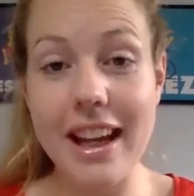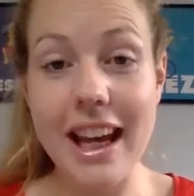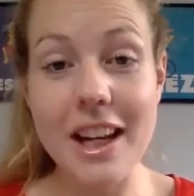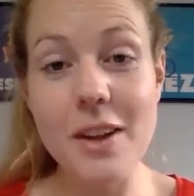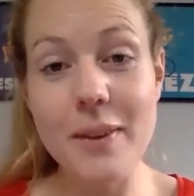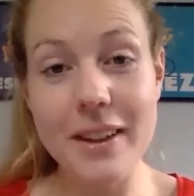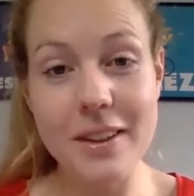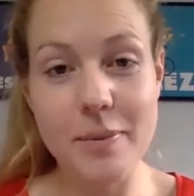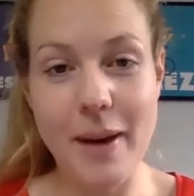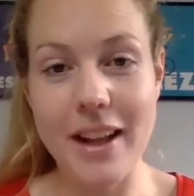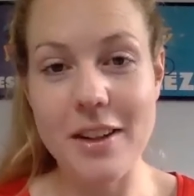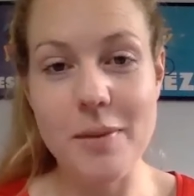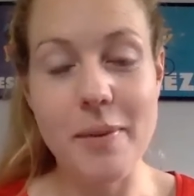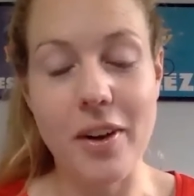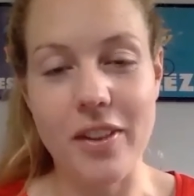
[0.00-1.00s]
Can you
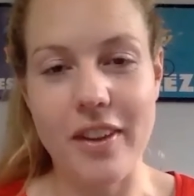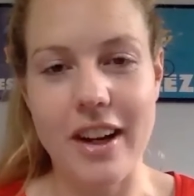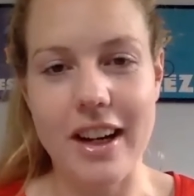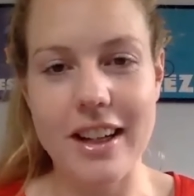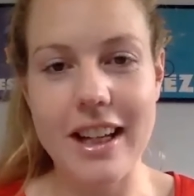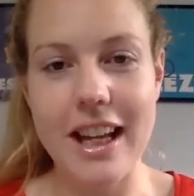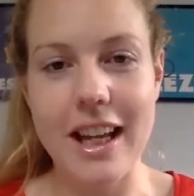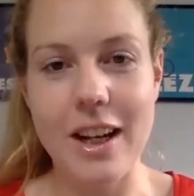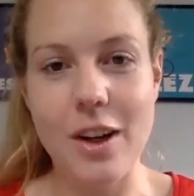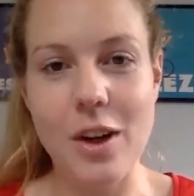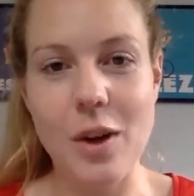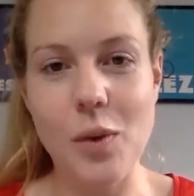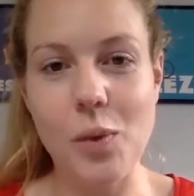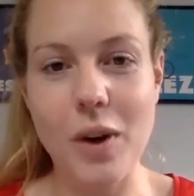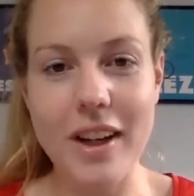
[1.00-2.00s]
expand upon that
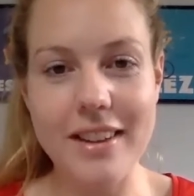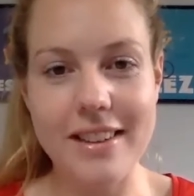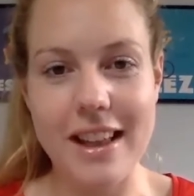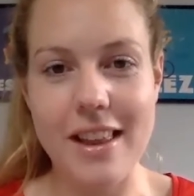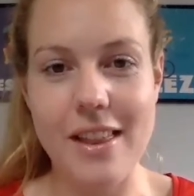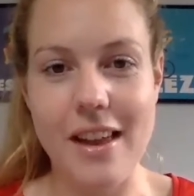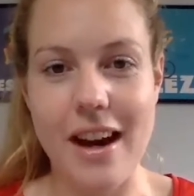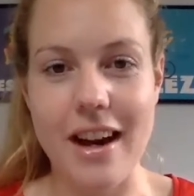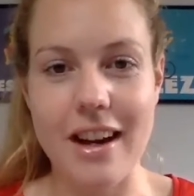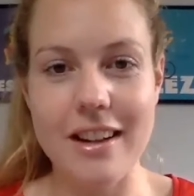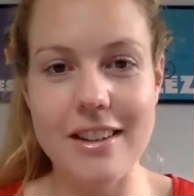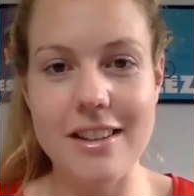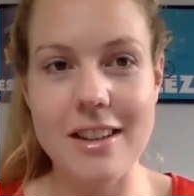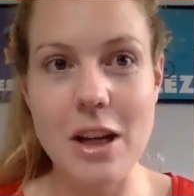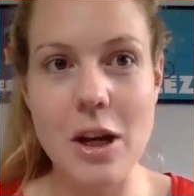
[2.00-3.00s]
in what is it
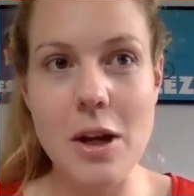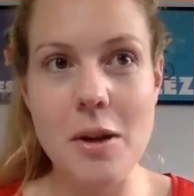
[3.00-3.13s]
that